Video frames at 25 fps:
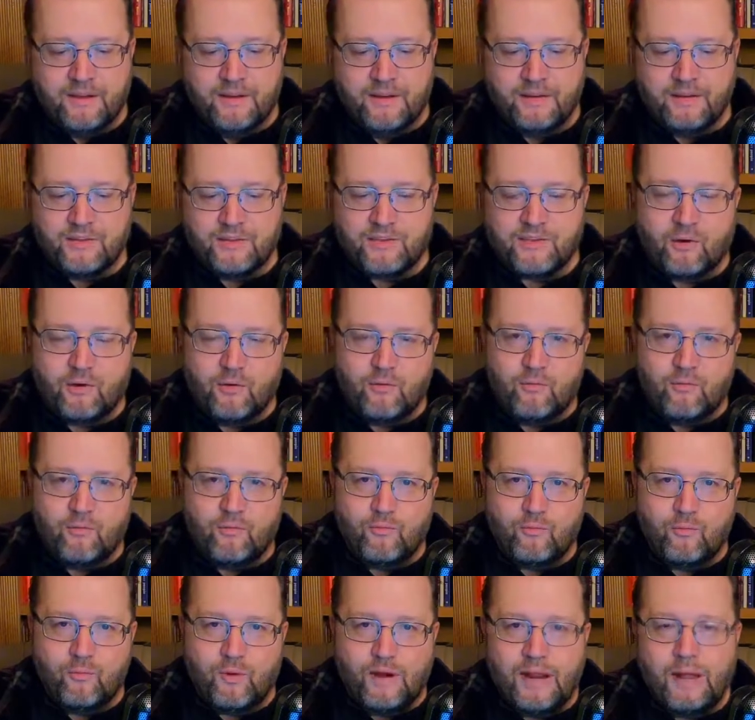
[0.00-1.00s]
So
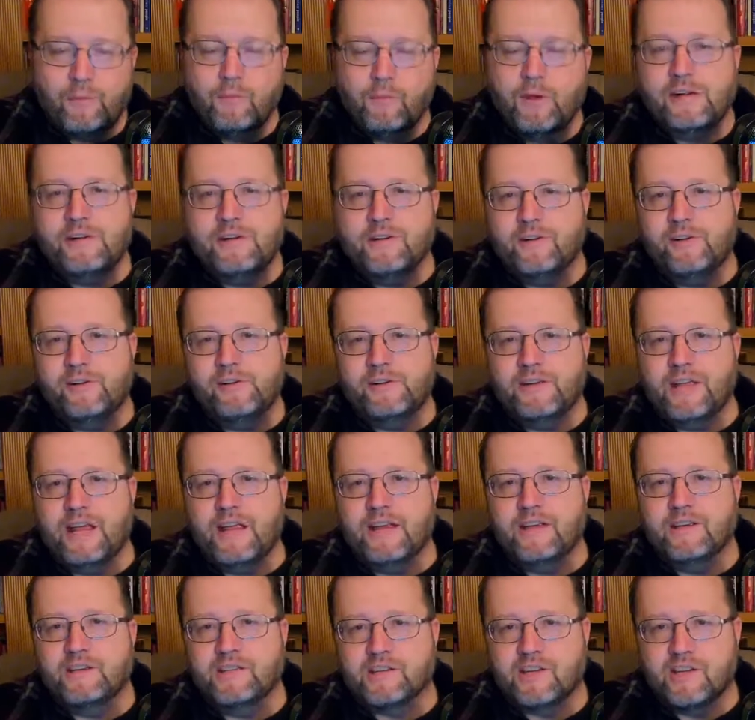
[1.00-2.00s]
what I want to do today
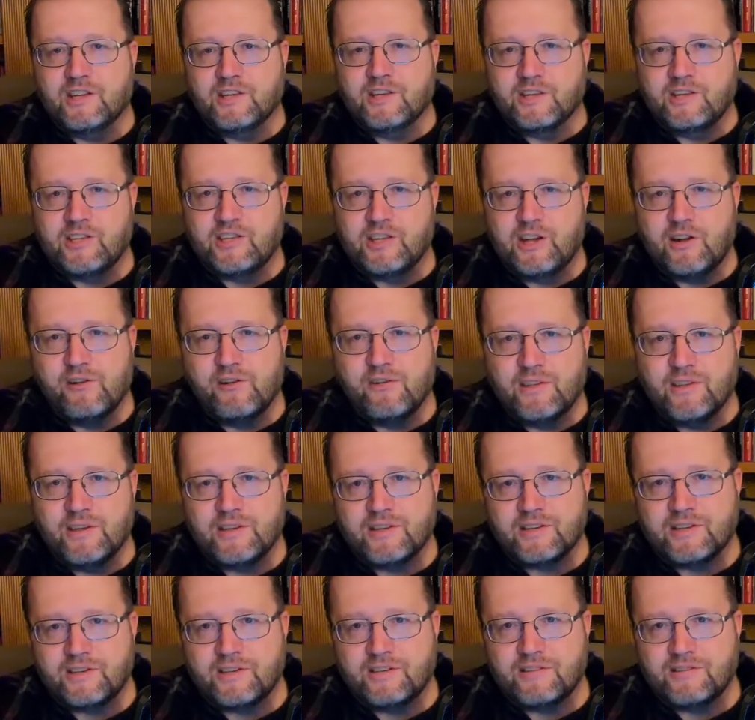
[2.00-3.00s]
is consider
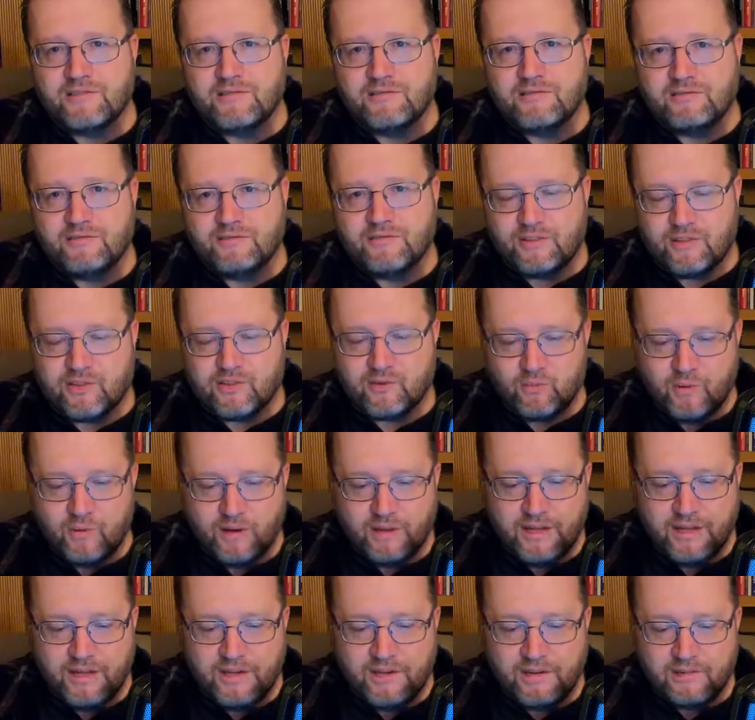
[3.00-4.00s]
this
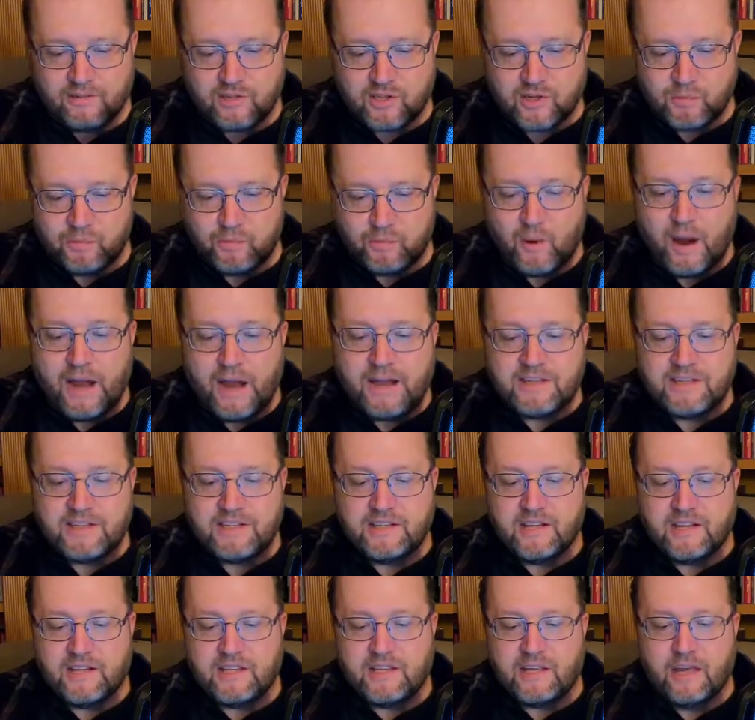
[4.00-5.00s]
really surprising
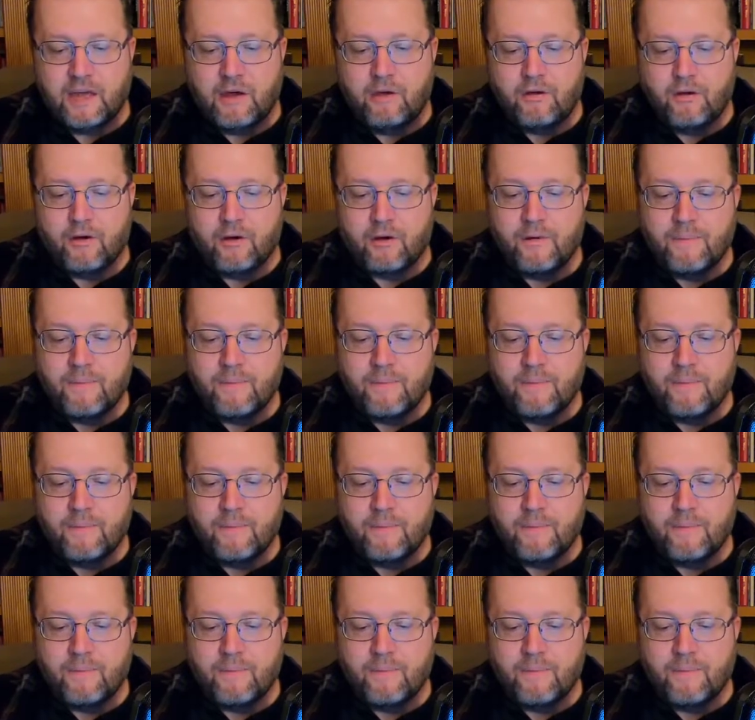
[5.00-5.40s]
encounter,